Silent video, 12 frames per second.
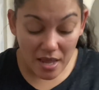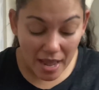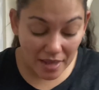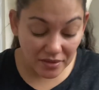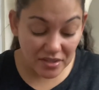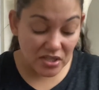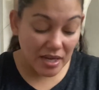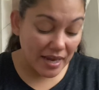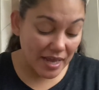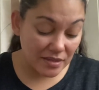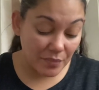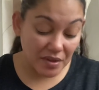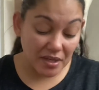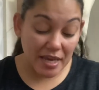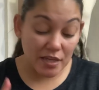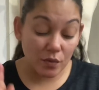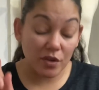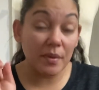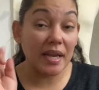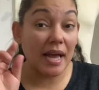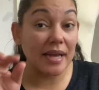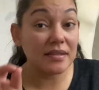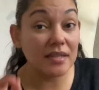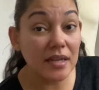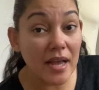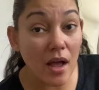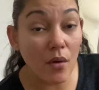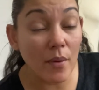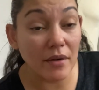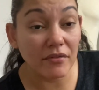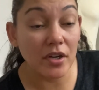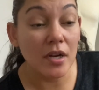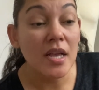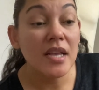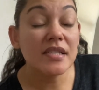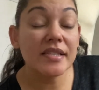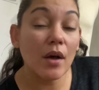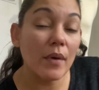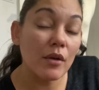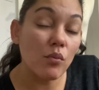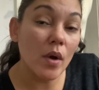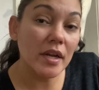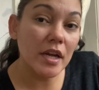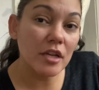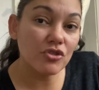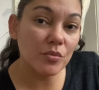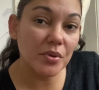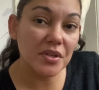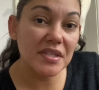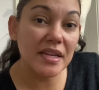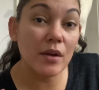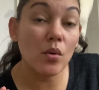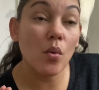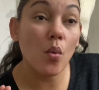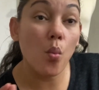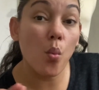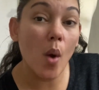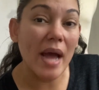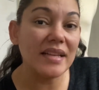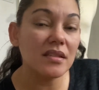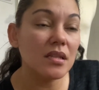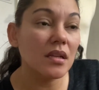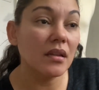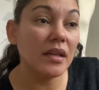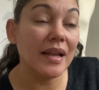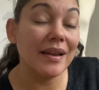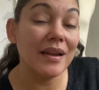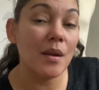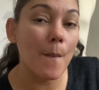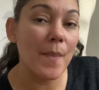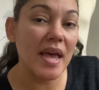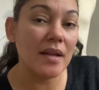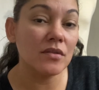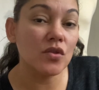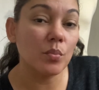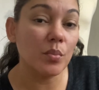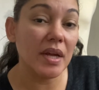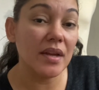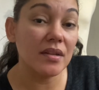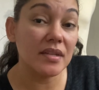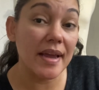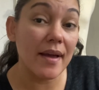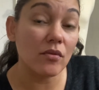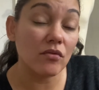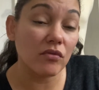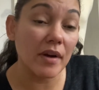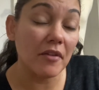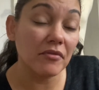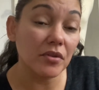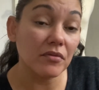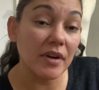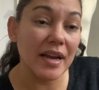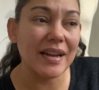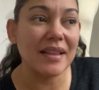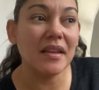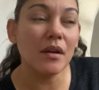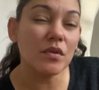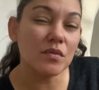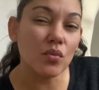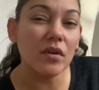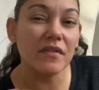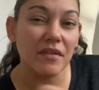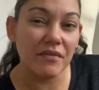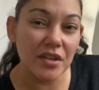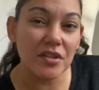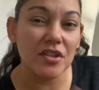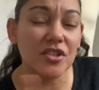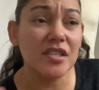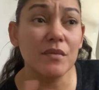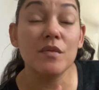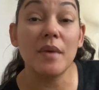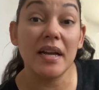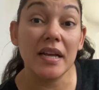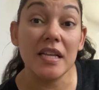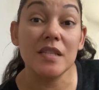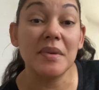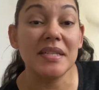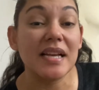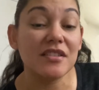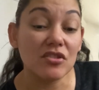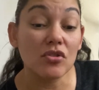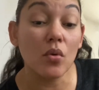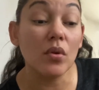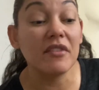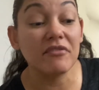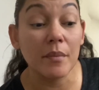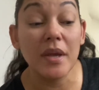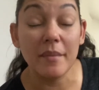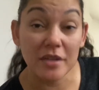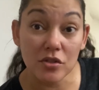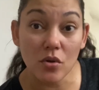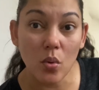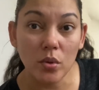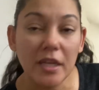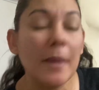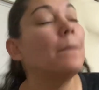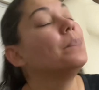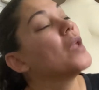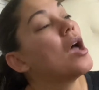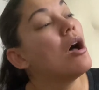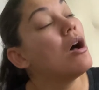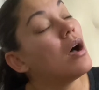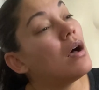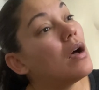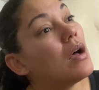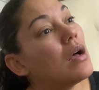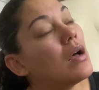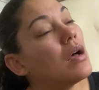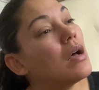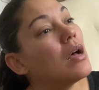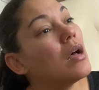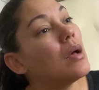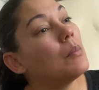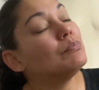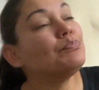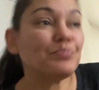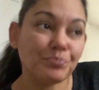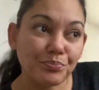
At least that hasn't been the case with me. I did, however, sell a 100% white linen men's button down Ralph Lauren. I think it was more of a vintage because it was my husband. I stole it from him and sold it. Um,